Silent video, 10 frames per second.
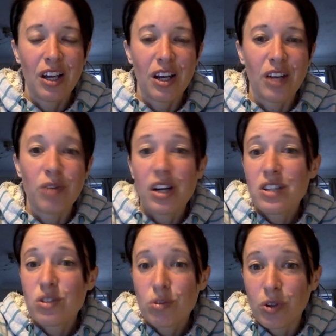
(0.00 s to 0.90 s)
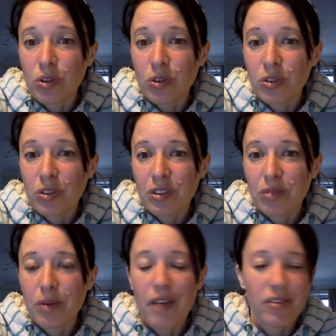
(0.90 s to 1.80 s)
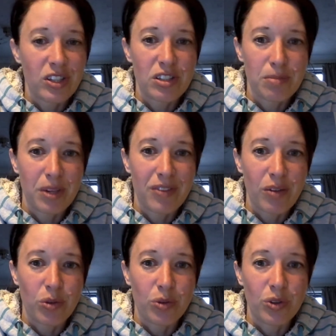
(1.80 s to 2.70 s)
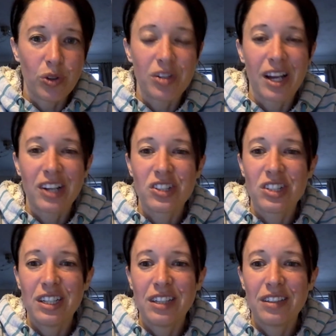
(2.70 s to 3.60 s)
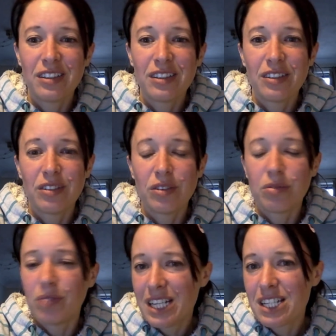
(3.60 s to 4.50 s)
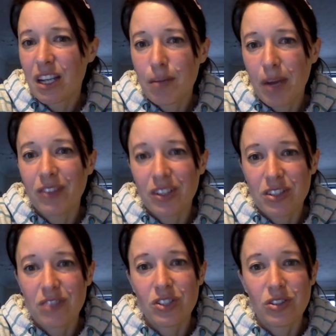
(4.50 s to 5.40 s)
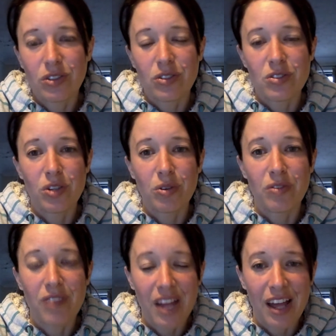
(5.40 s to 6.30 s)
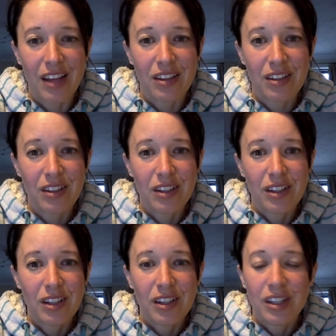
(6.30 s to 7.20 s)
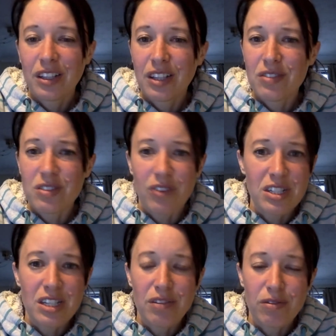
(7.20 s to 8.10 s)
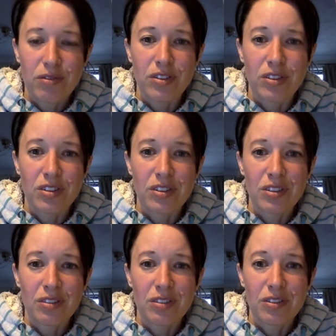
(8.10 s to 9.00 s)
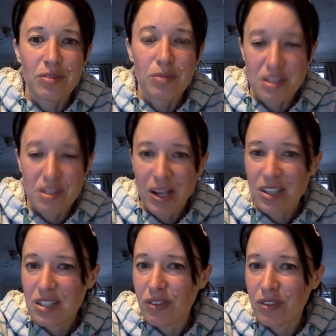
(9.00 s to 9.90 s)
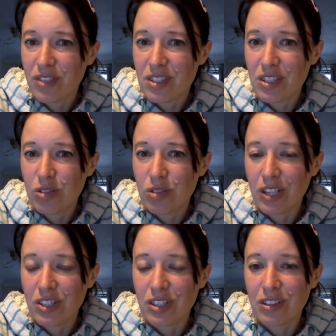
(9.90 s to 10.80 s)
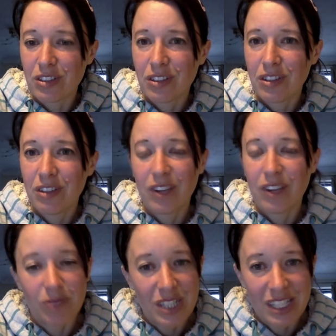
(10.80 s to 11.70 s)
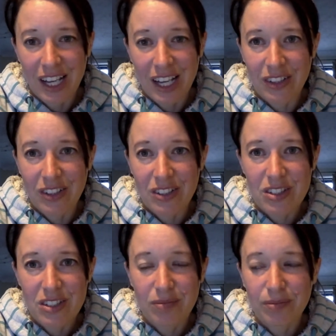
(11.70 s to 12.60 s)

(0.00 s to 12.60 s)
And right or wrong, whether they should be there or not, actually reading about the individuals who are there gives a very different perspective on the situation than reading headlines.